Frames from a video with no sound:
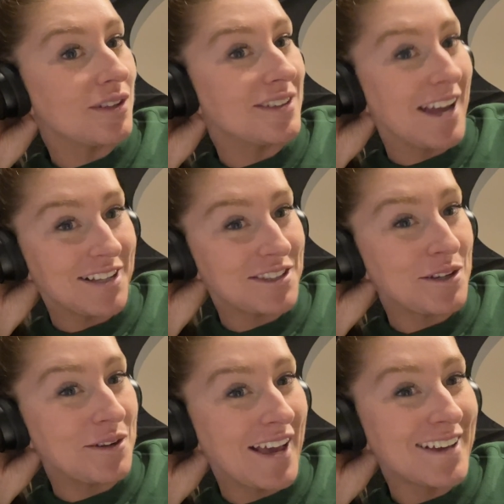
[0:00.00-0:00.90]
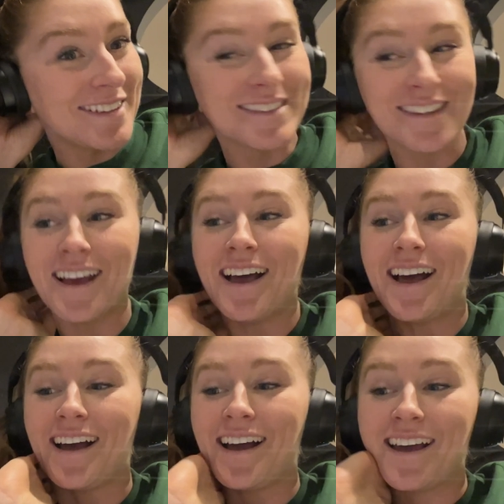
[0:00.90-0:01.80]
next 2 days.
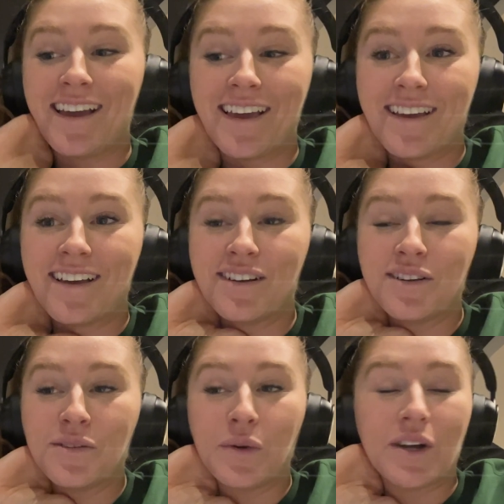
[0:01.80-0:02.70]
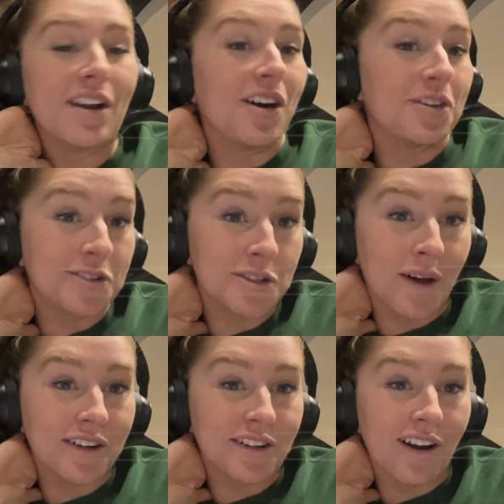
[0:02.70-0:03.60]
I put an
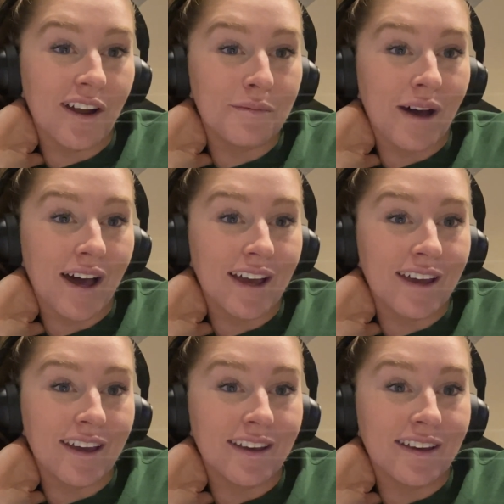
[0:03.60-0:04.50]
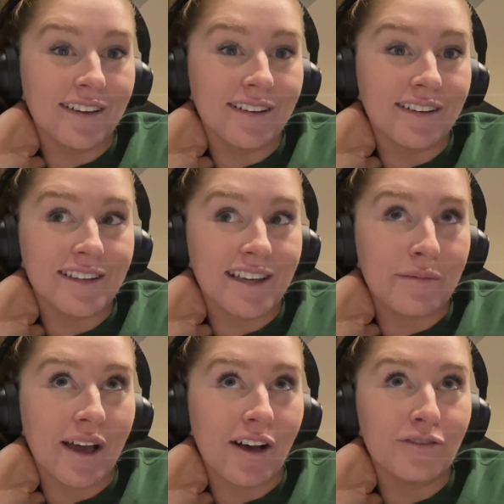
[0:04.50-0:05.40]
autoresponder on my
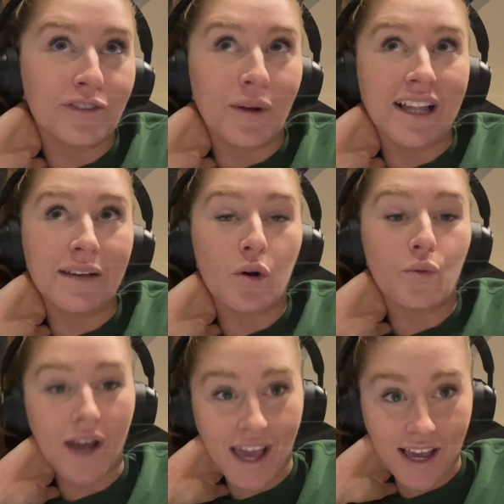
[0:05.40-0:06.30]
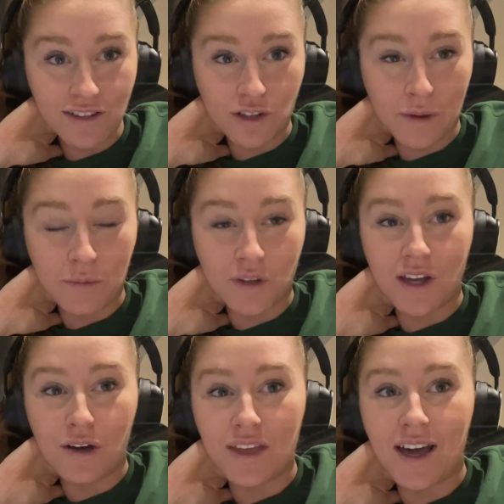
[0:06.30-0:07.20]
email for while I'm away so people
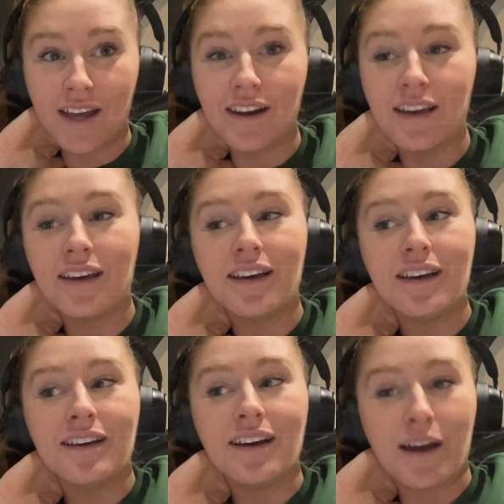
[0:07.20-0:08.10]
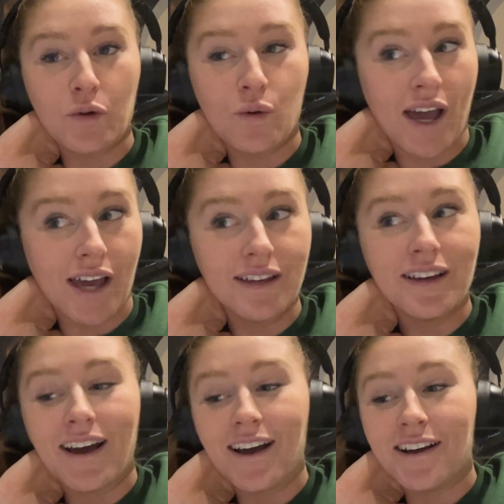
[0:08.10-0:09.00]
know that I'm away
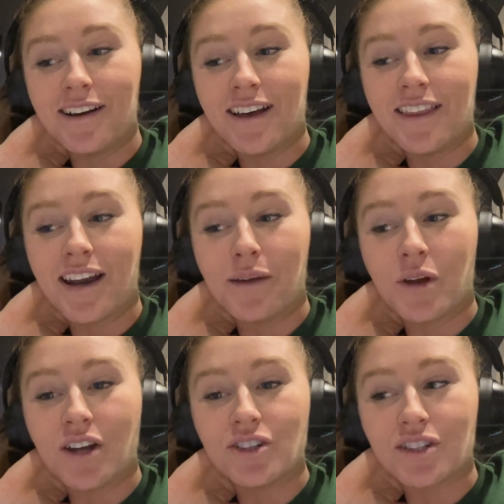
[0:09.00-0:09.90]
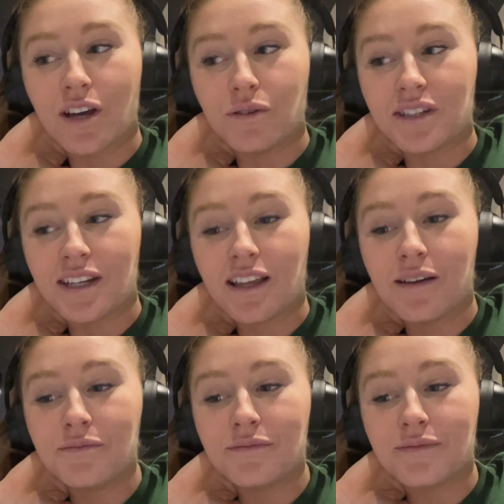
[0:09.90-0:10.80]
and that I'm not just ghosting
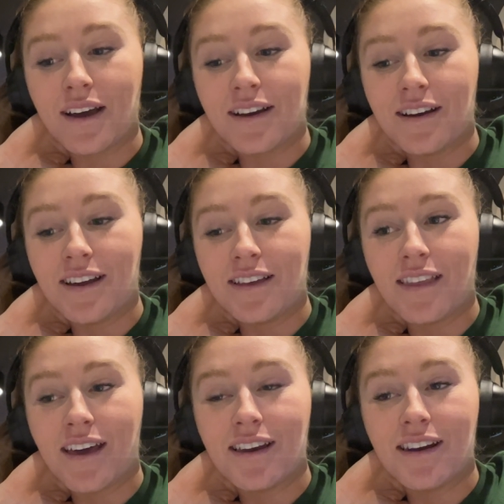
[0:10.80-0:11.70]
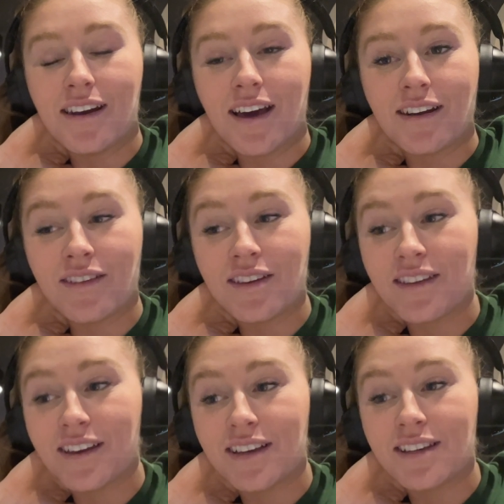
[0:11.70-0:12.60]
them. And then another
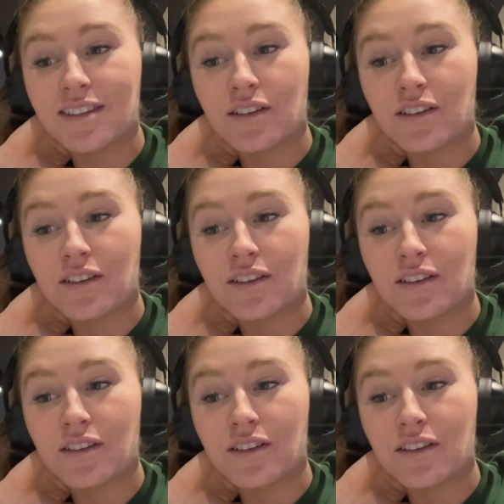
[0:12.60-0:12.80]
thing is